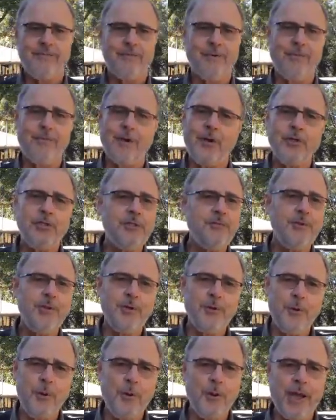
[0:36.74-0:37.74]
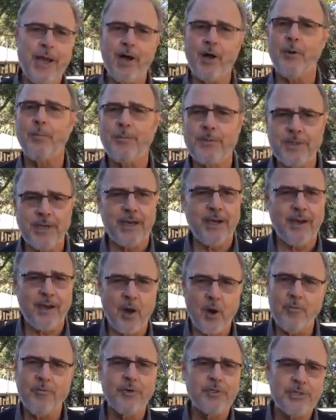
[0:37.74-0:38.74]
for those of you who helped
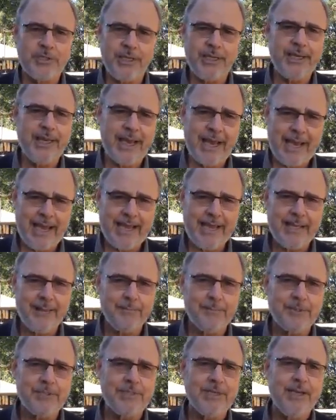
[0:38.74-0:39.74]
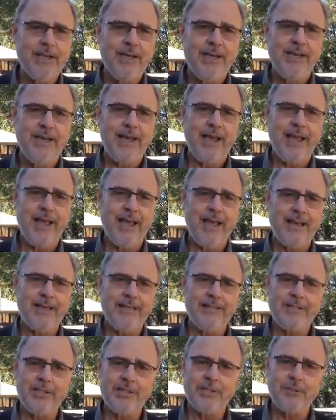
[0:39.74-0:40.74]
uh, oversee games
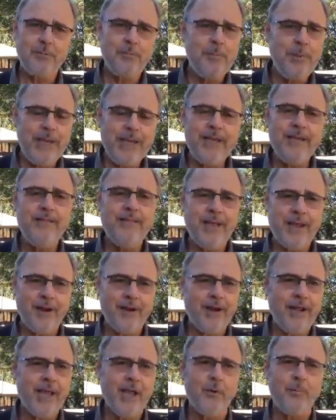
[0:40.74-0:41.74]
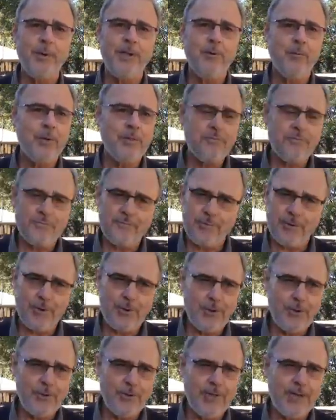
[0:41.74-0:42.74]
and just being there and helping with
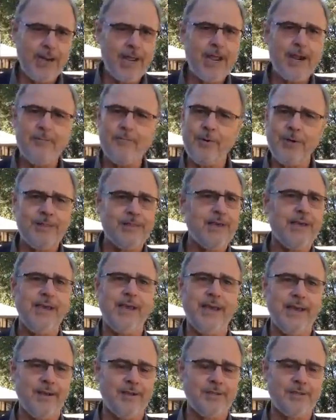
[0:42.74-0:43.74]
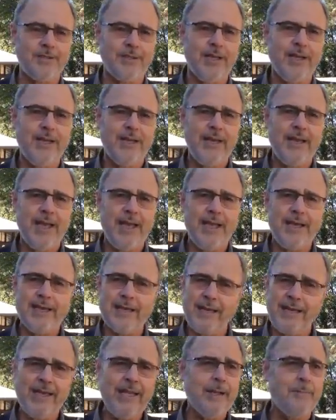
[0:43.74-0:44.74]
food and everything else
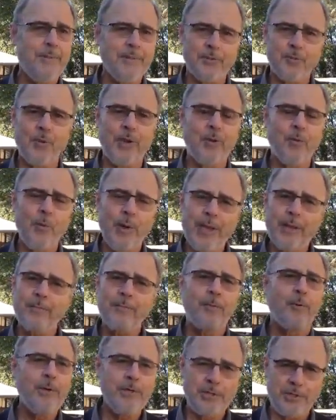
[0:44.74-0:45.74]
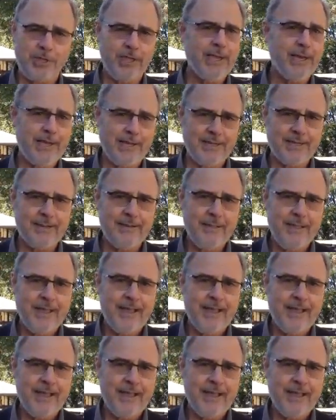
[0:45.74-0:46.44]
and cleanup as well. We appreciate it.